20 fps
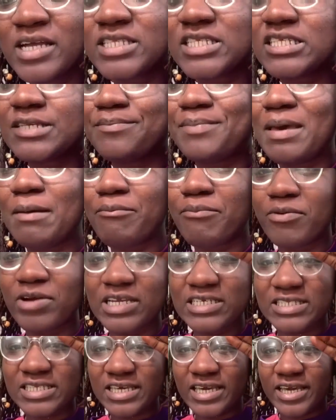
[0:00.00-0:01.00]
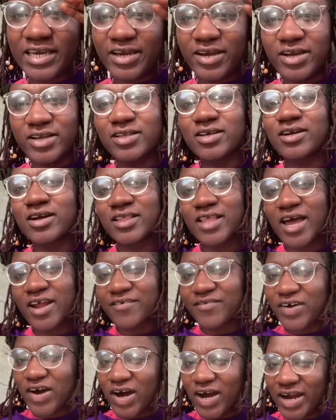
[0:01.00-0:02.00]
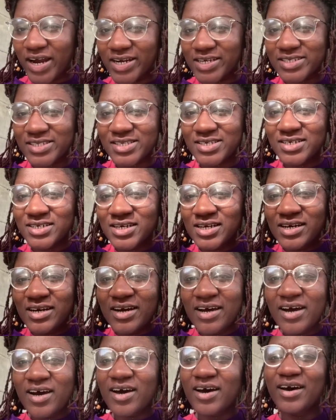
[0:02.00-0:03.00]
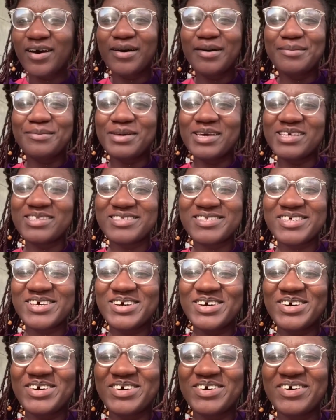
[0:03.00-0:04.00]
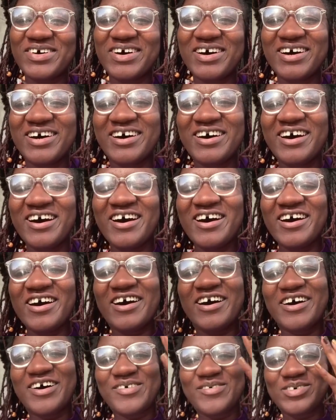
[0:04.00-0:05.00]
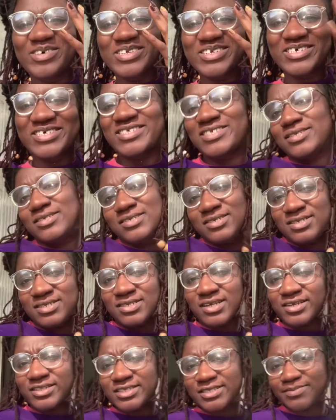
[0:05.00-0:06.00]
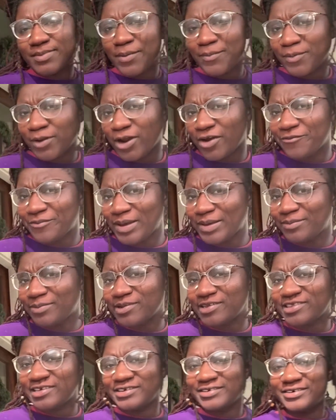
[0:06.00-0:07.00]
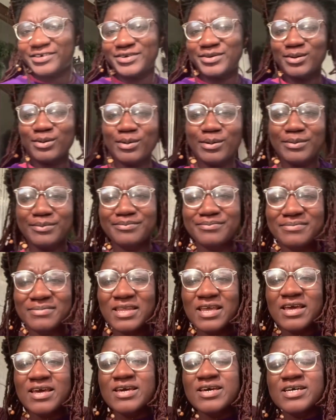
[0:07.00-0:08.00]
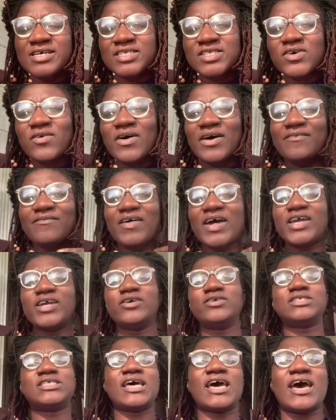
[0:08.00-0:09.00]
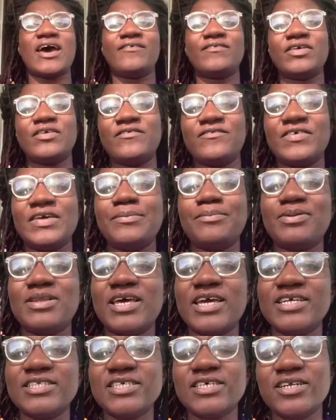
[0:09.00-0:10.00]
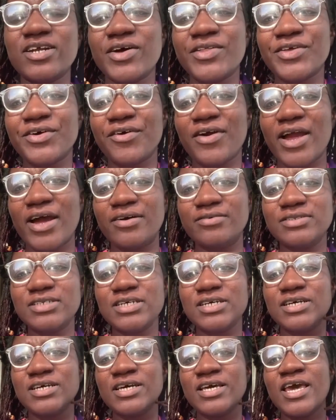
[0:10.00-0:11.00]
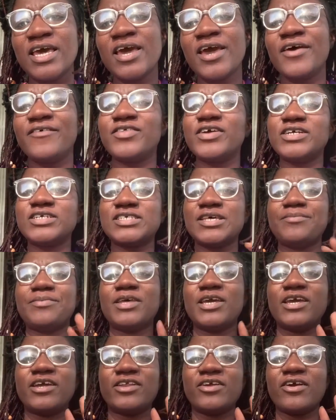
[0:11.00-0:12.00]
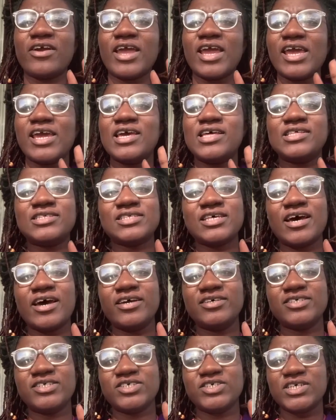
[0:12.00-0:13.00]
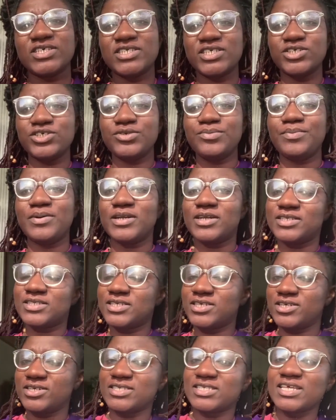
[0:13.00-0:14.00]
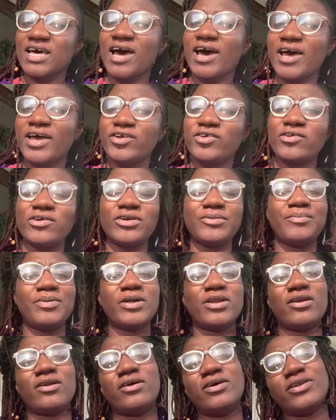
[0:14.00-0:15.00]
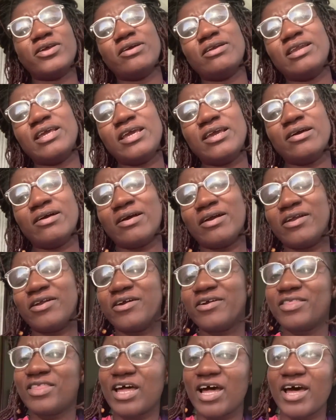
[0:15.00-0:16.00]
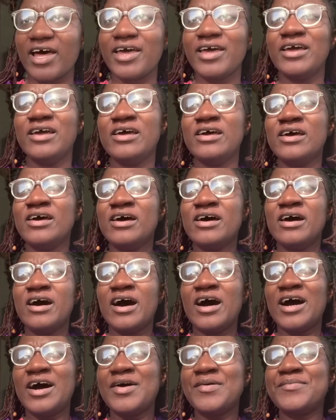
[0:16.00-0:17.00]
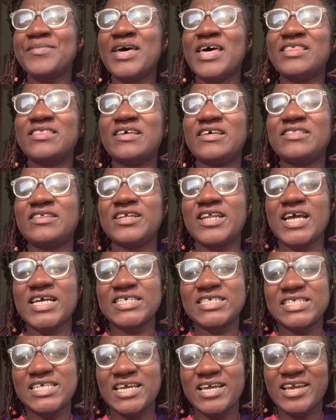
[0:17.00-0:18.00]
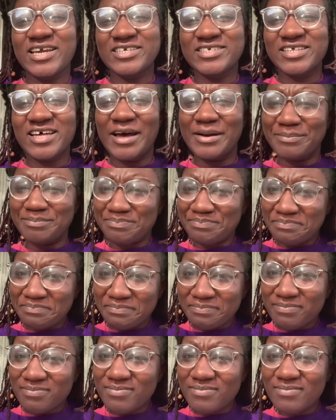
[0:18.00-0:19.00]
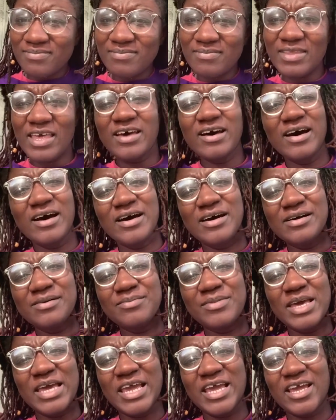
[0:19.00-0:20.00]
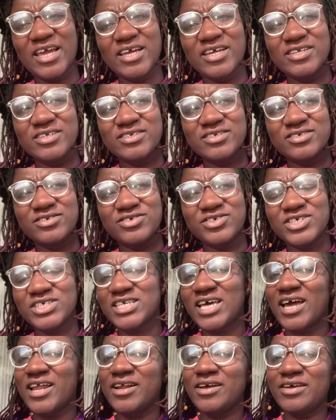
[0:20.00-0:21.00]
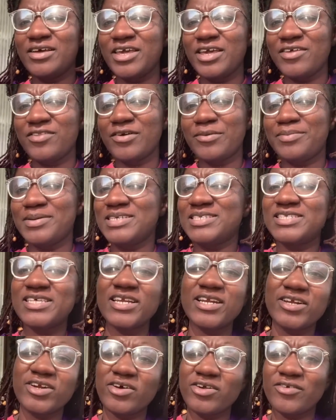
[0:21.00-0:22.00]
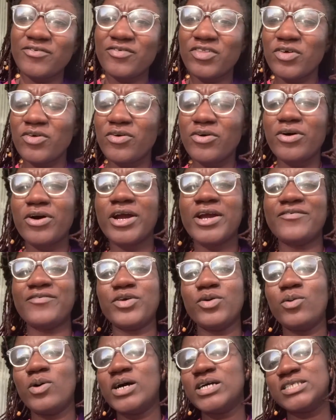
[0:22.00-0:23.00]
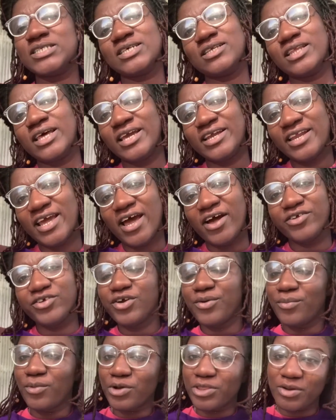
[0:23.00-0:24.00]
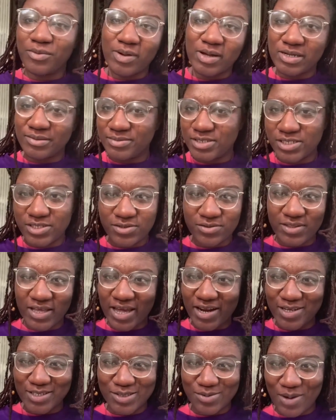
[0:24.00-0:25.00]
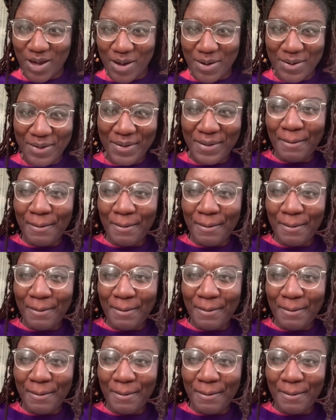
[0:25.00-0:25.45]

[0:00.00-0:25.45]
It's a bit breezy here and there are a lot of cars. Um, and so uh, we'll just start this moment off by breathing, cool? So I invite you to have your feet planted on the ground. If there's something in your hands, I suggest that you put it to your side or put it on your knee or on your thigh. Um, and then the next thing is that um, just kind of either be seated on the floor or if you want to lay down, you're more than welcome to do that as well.